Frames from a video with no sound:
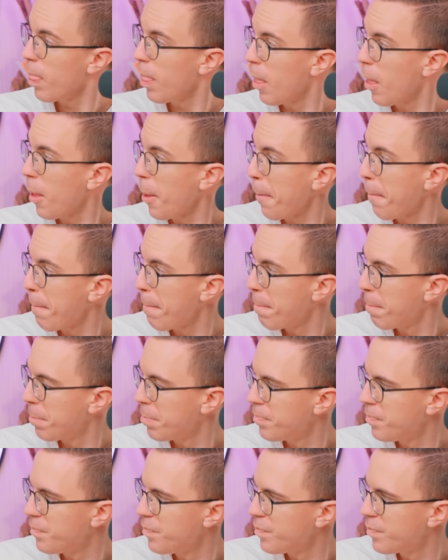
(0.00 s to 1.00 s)

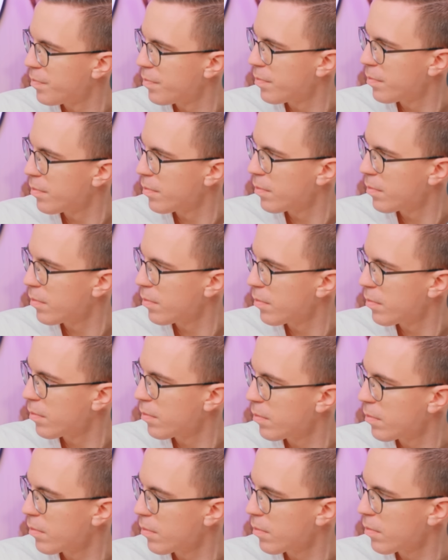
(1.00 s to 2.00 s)

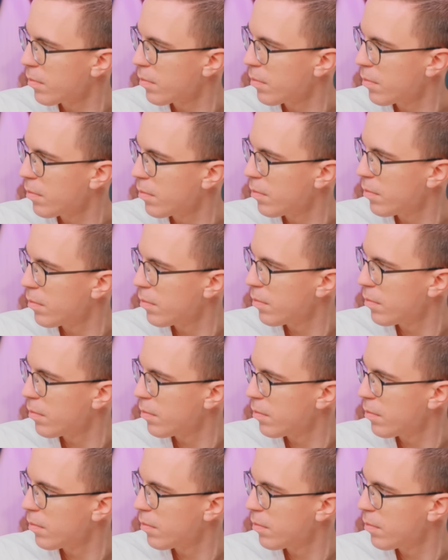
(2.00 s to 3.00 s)

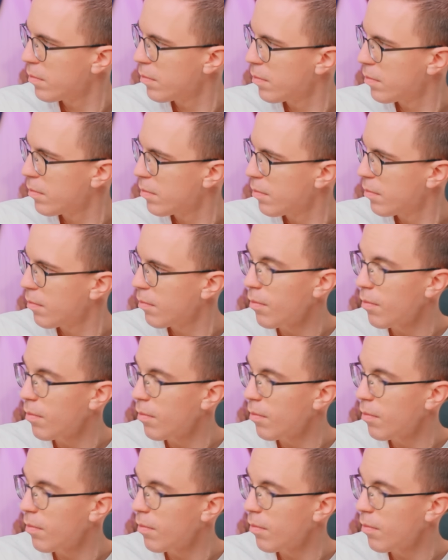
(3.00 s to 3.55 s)
This person isn't speaking.